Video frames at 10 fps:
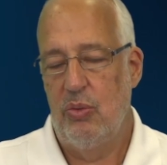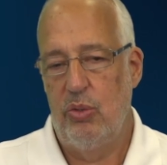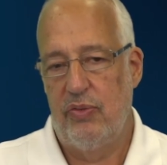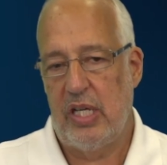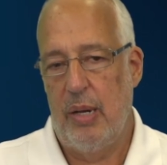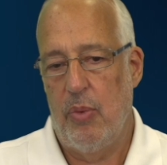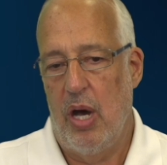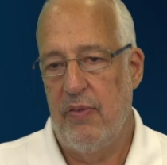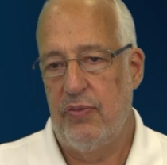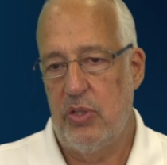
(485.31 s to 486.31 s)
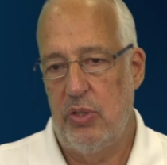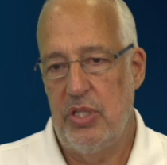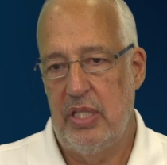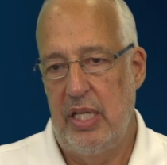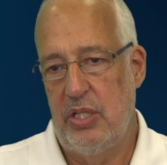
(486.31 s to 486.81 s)
we've come off certain
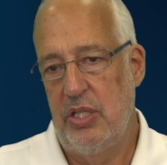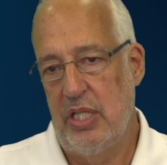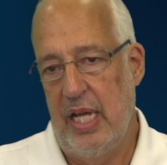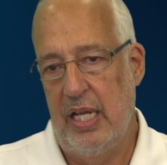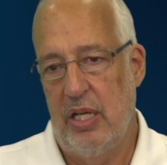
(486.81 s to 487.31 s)
stations and on